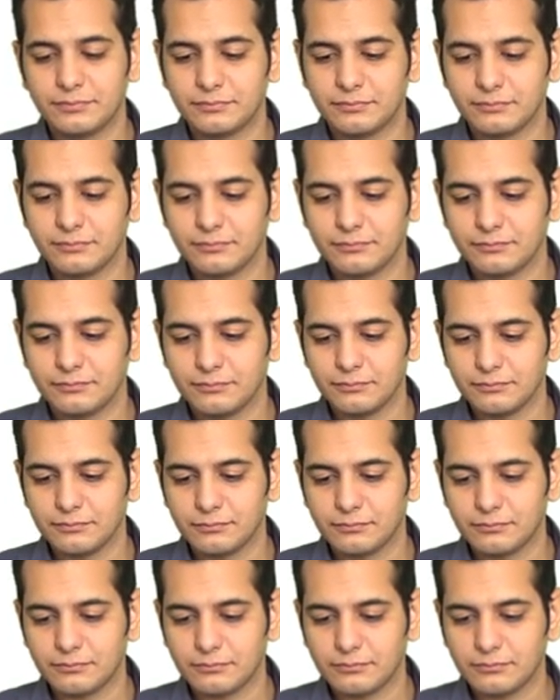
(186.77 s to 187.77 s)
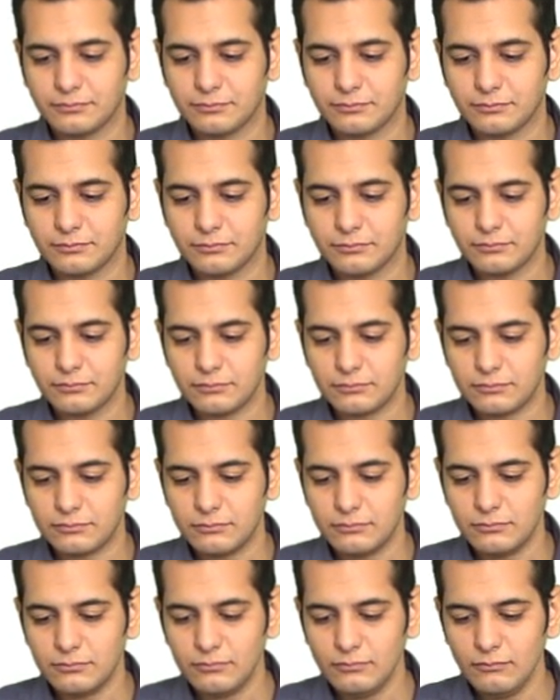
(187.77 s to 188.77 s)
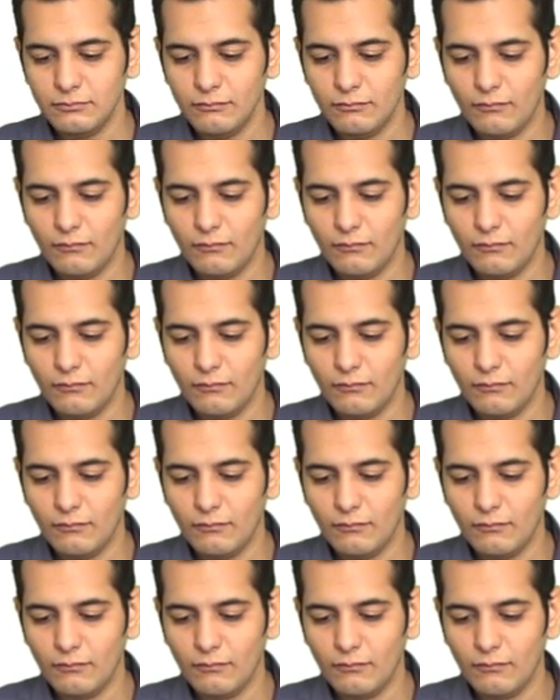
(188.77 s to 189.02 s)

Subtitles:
Nobody speaks.